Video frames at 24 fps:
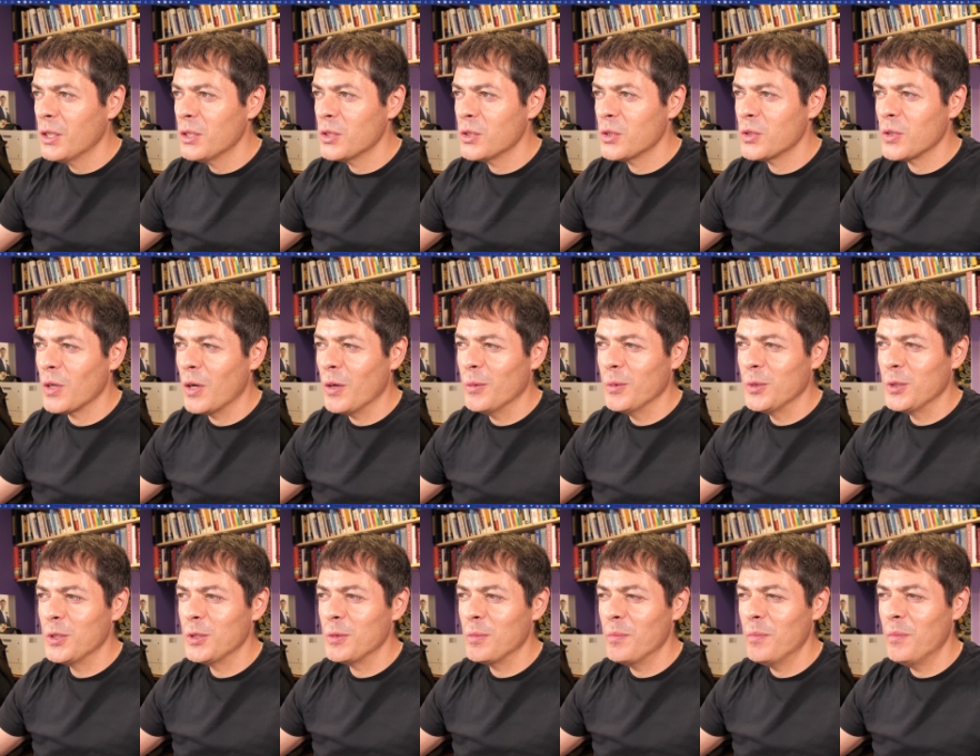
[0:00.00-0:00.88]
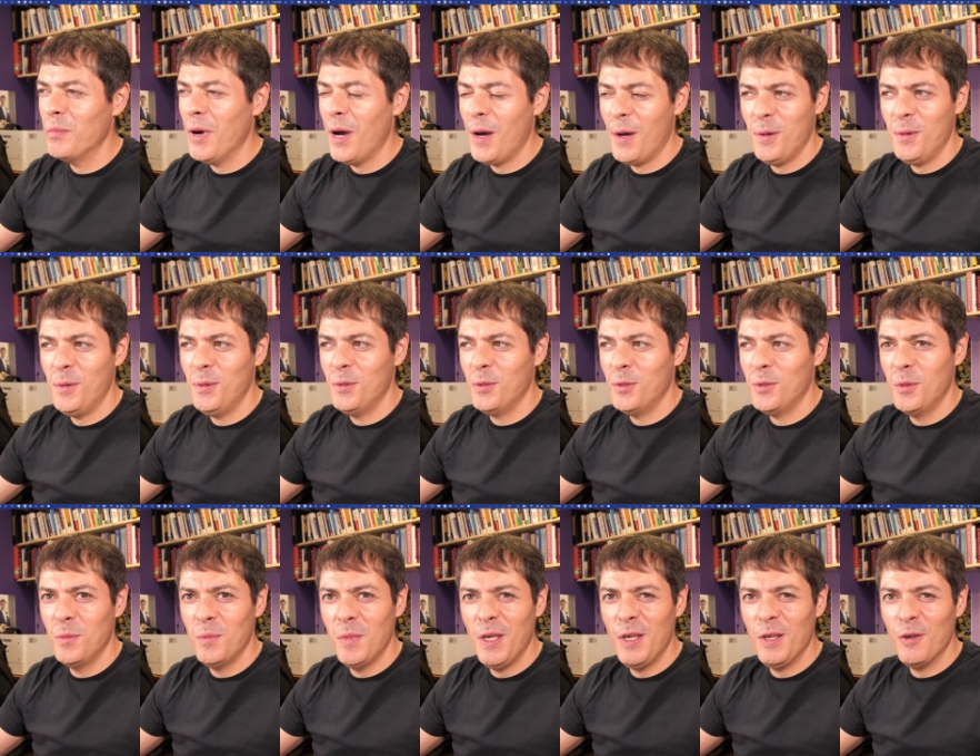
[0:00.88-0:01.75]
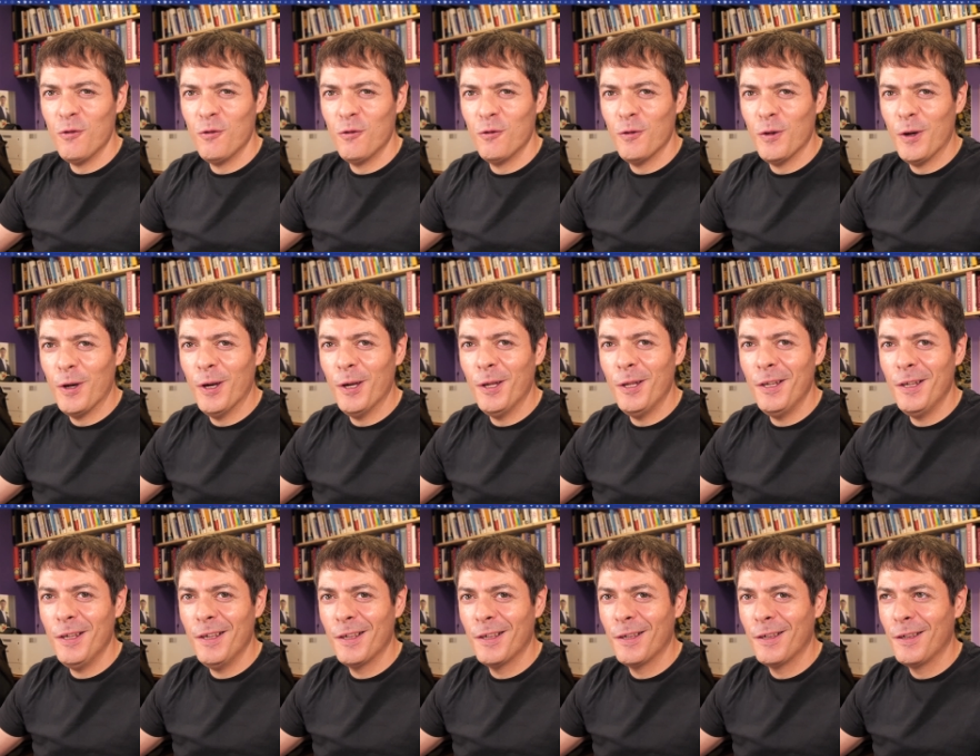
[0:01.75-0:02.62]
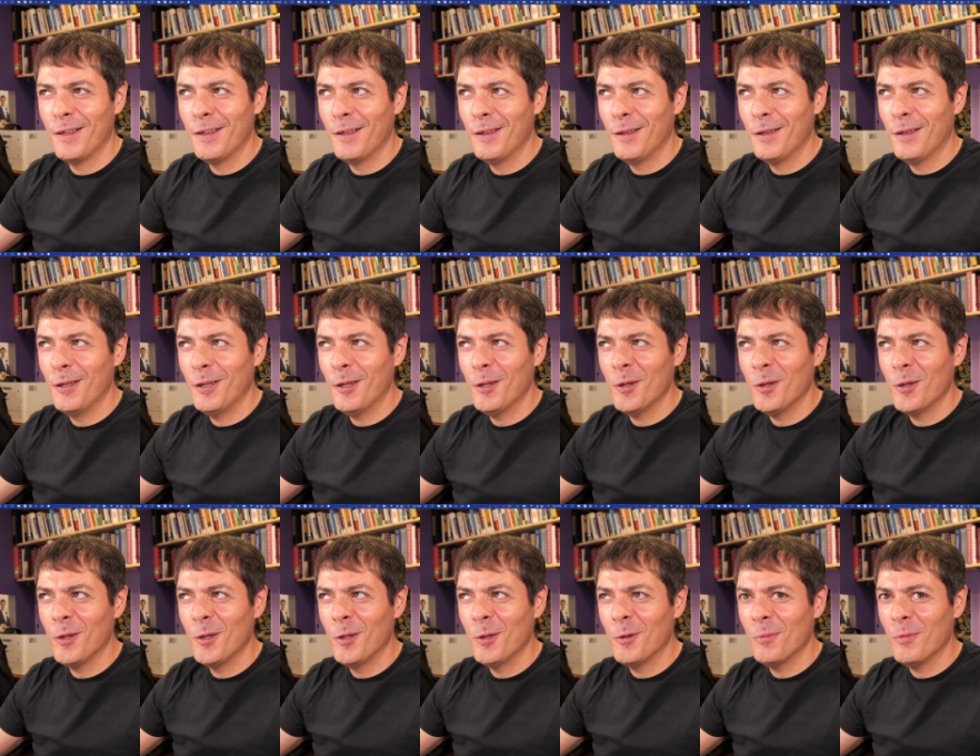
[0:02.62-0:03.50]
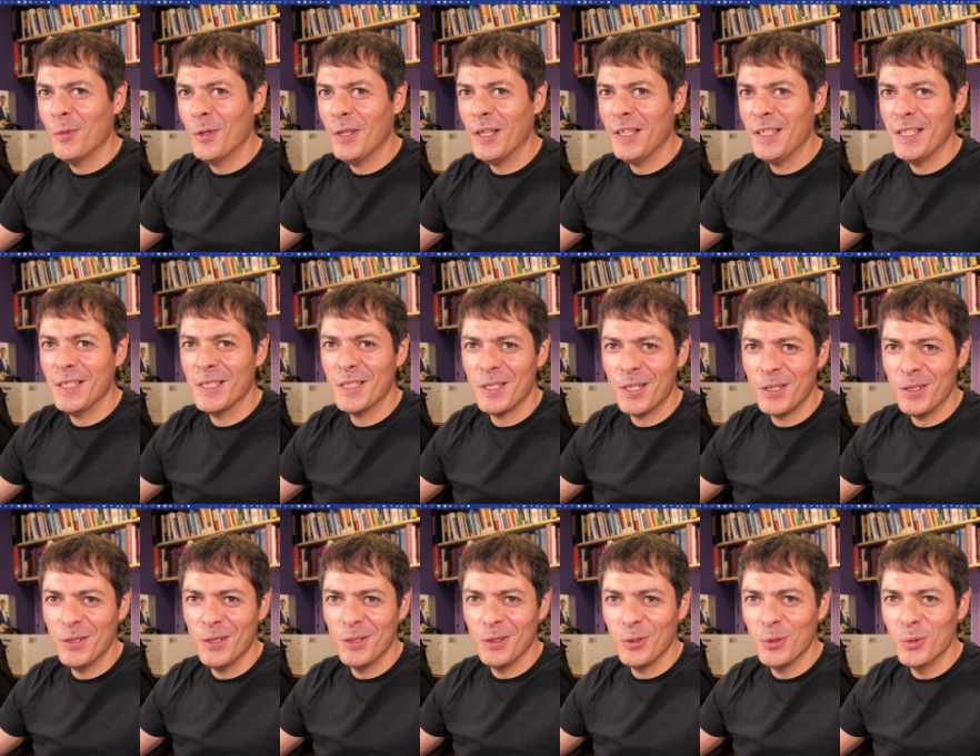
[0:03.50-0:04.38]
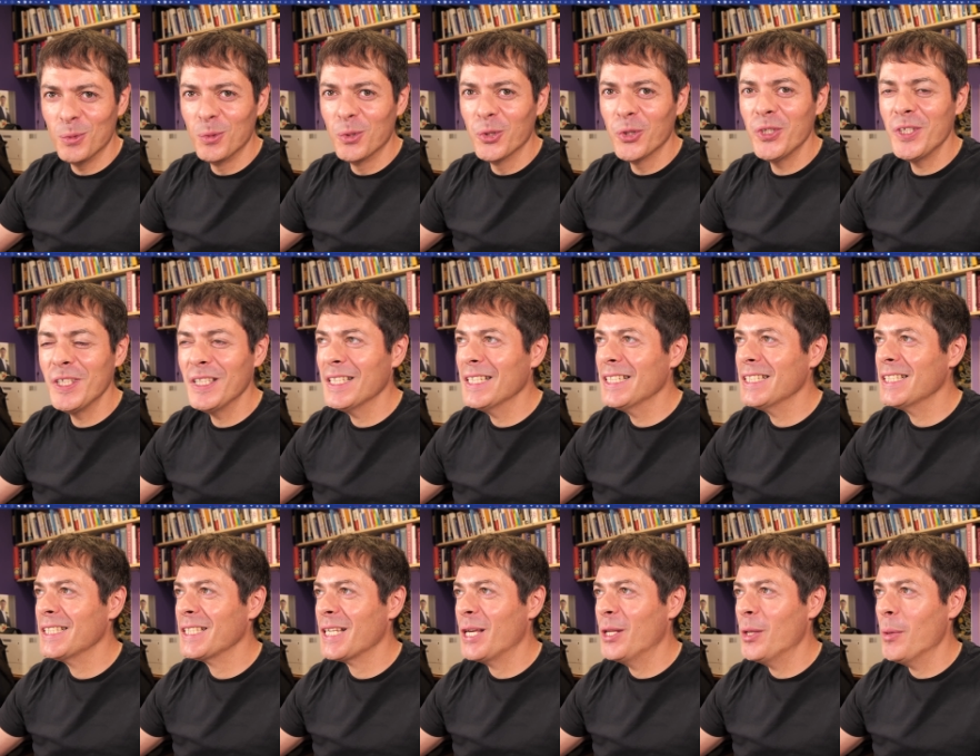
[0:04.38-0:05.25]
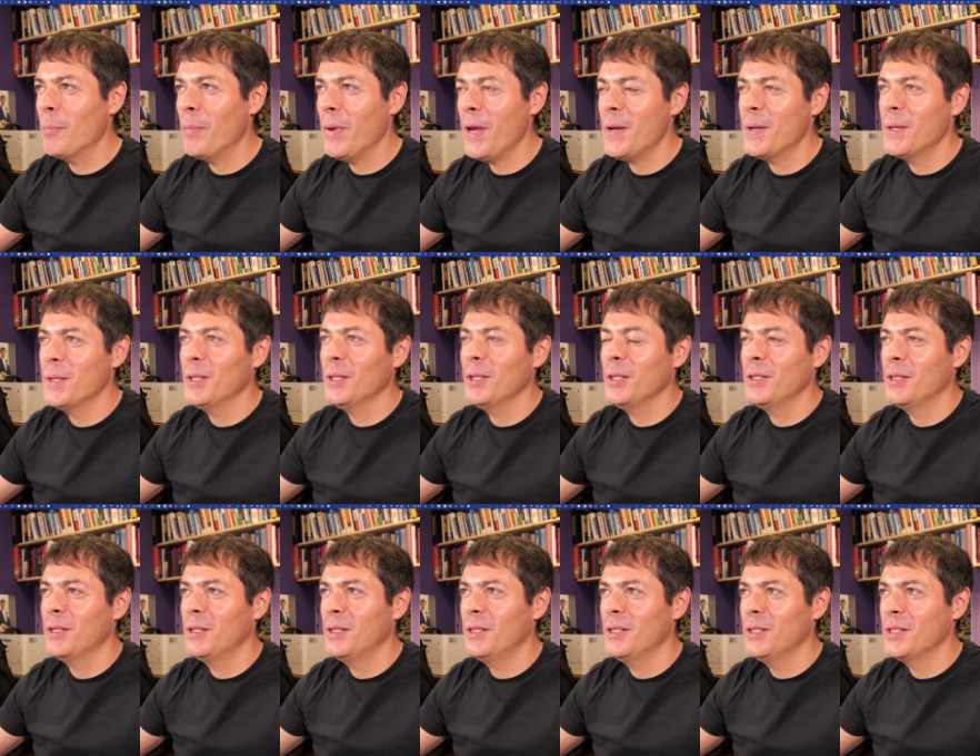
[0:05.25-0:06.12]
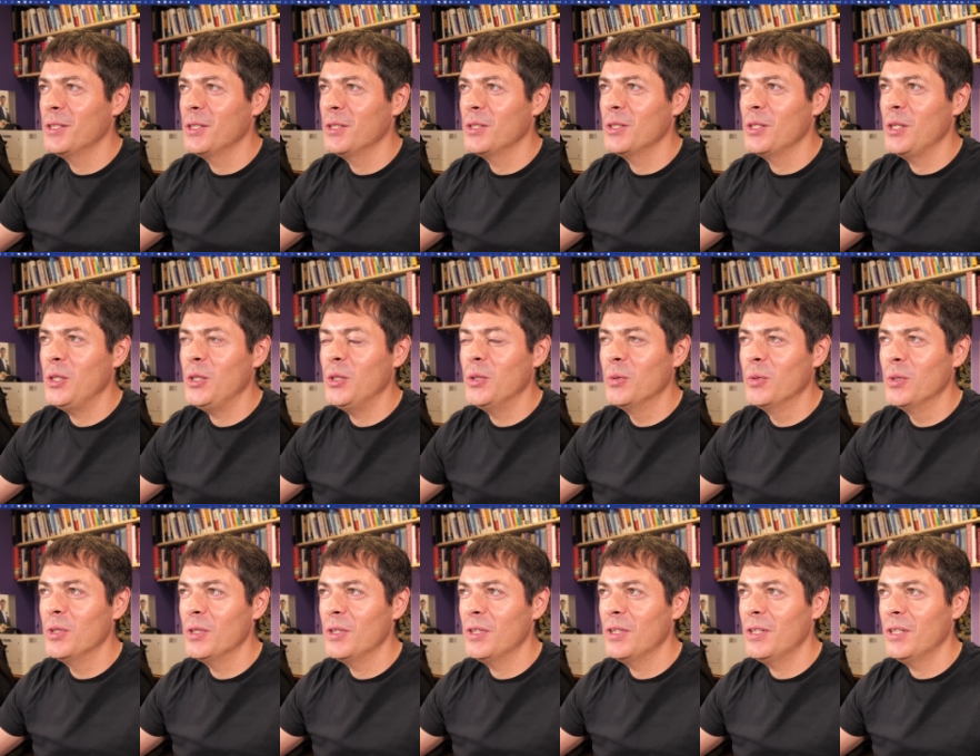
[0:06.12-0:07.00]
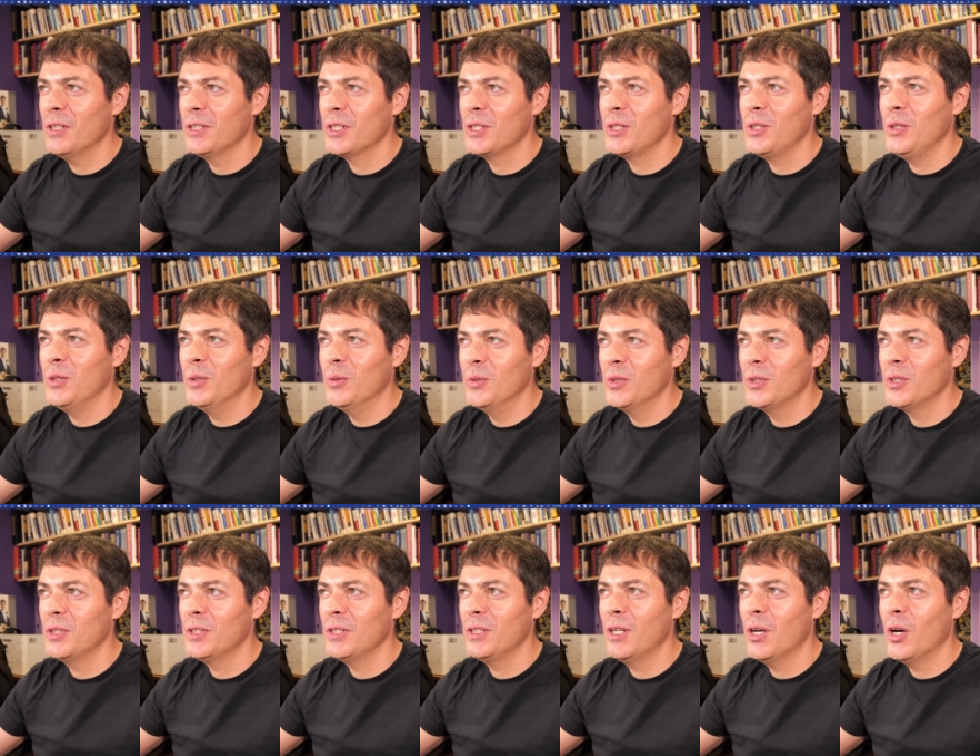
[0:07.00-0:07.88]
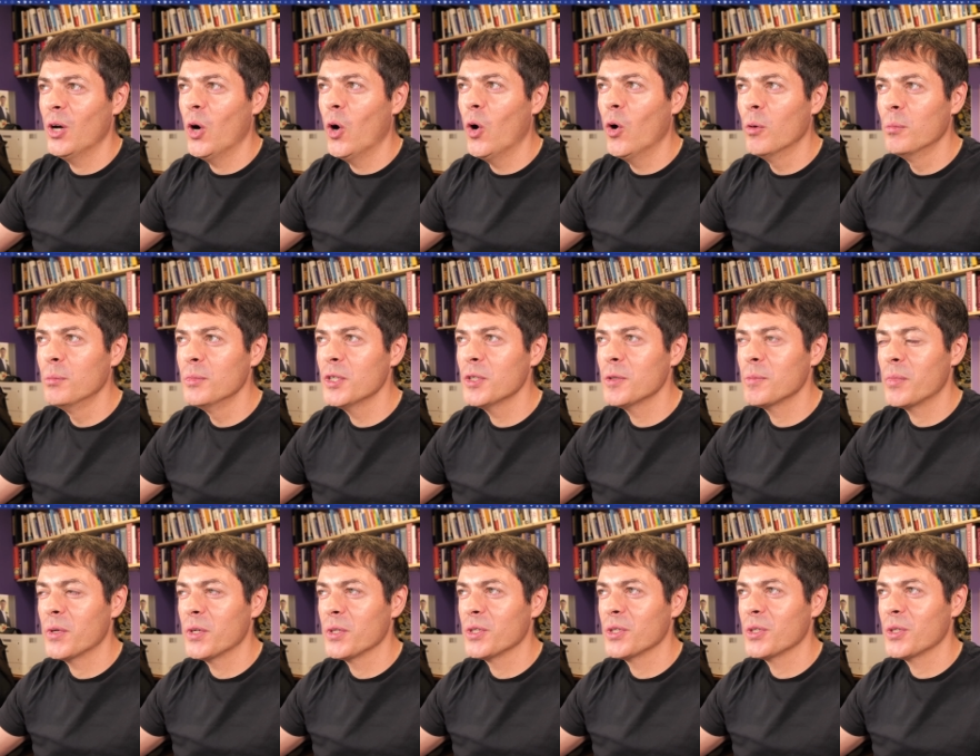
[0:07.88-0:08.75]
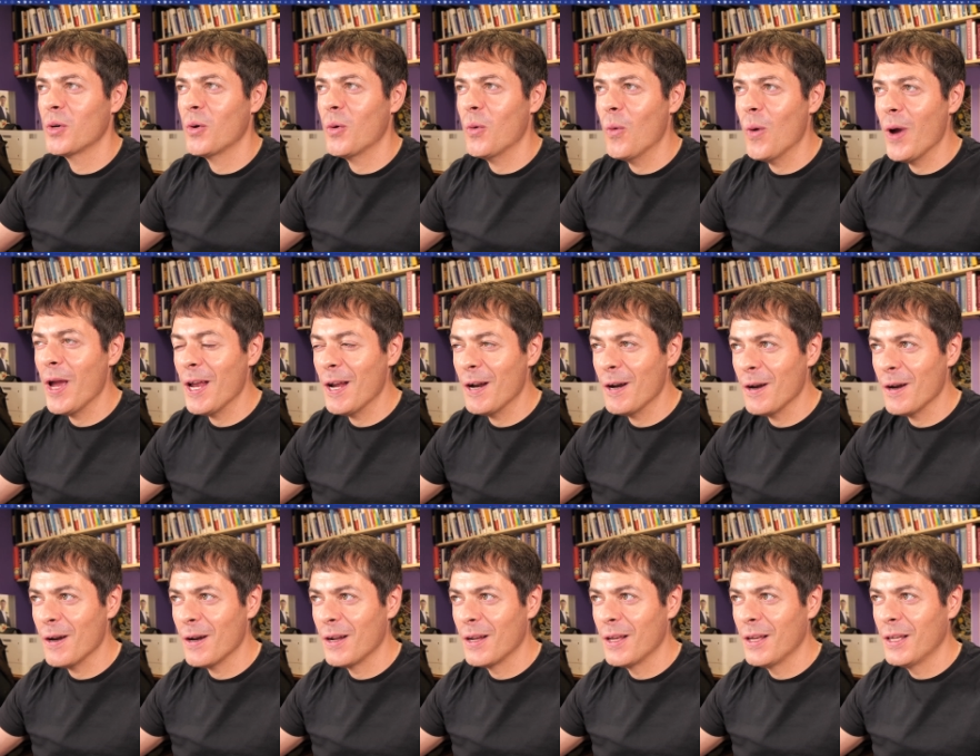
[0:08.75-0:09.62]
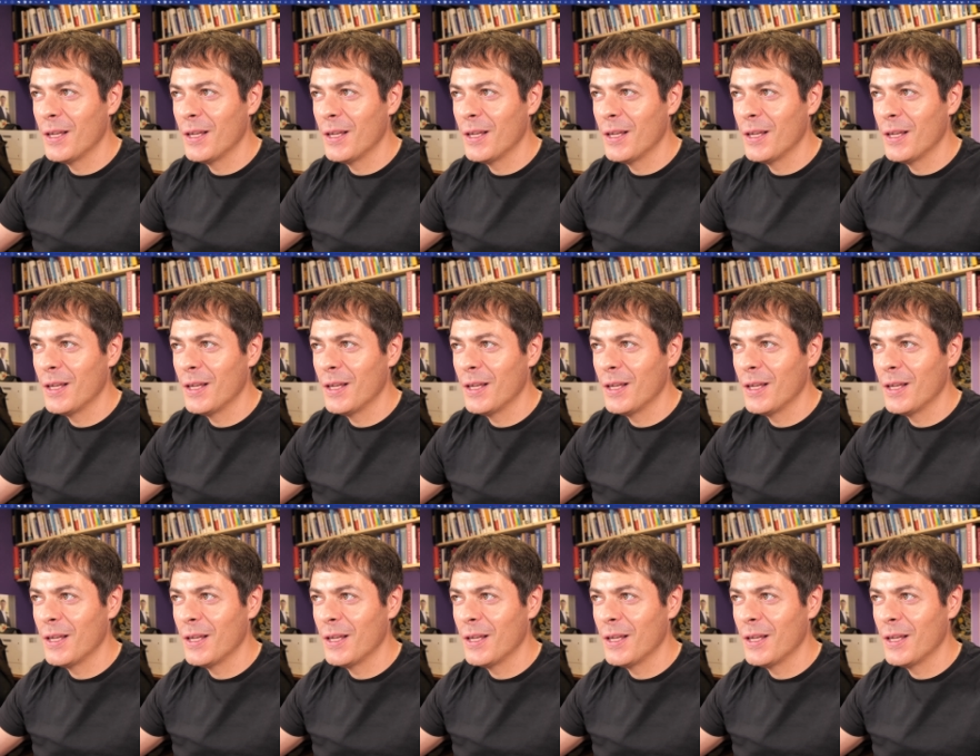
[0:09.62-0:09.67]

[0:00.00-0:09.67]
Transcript: so I was about to make fun, but then I started Googling this, and apparently this is a unit that's used ohms per square.